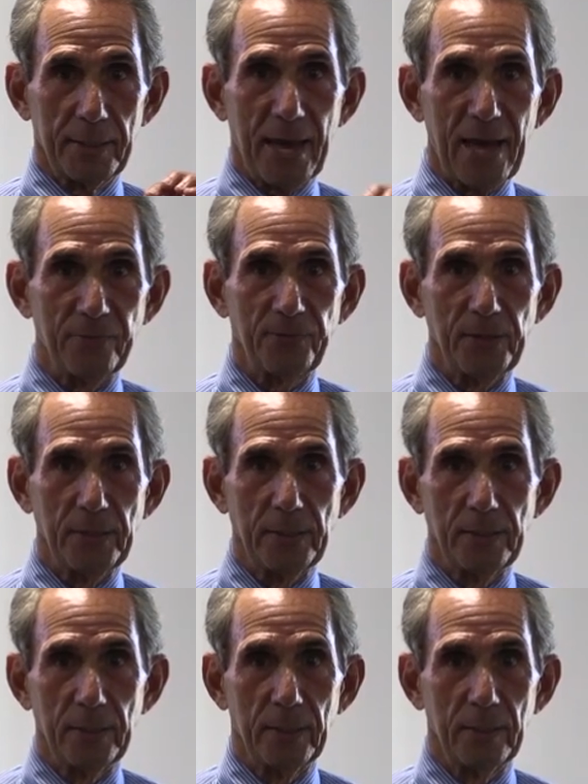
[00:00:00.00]

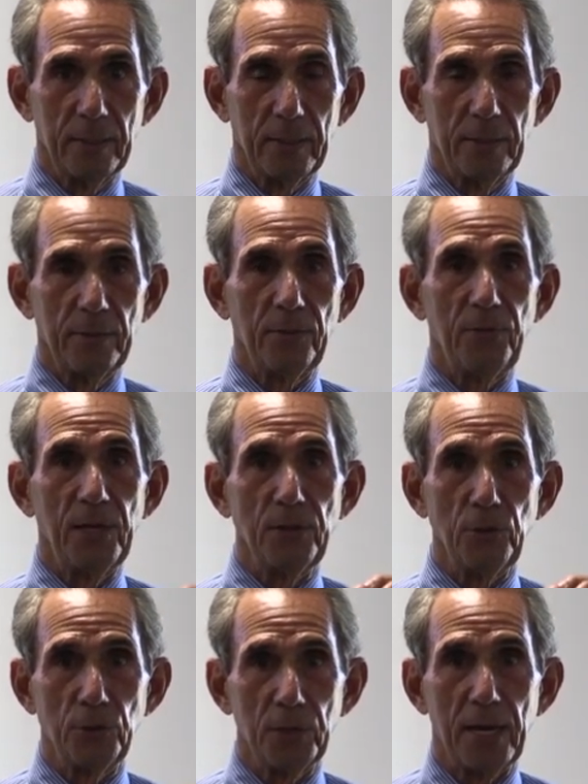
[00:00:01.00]
caffeine than
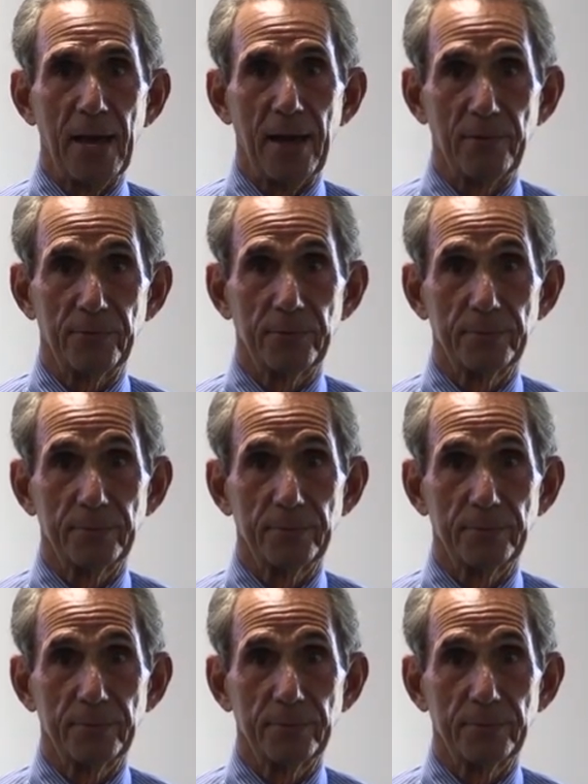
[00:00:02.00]
you should have.